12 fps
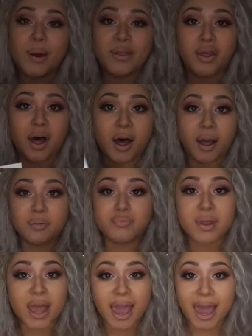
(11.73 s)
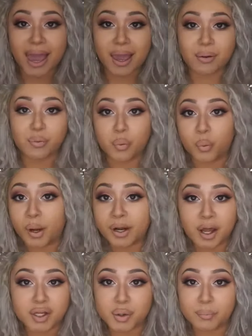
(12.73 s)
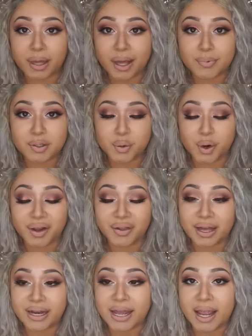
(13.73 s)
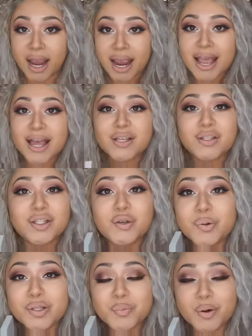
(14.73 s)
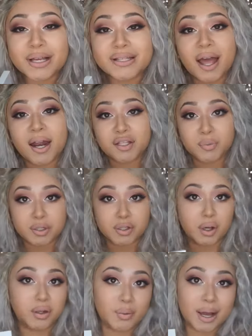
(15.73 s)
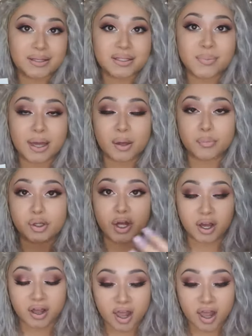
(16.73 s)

I thought, hey, why not do a makeup tutorial on it? Super excited to be showing you guys this makeup look.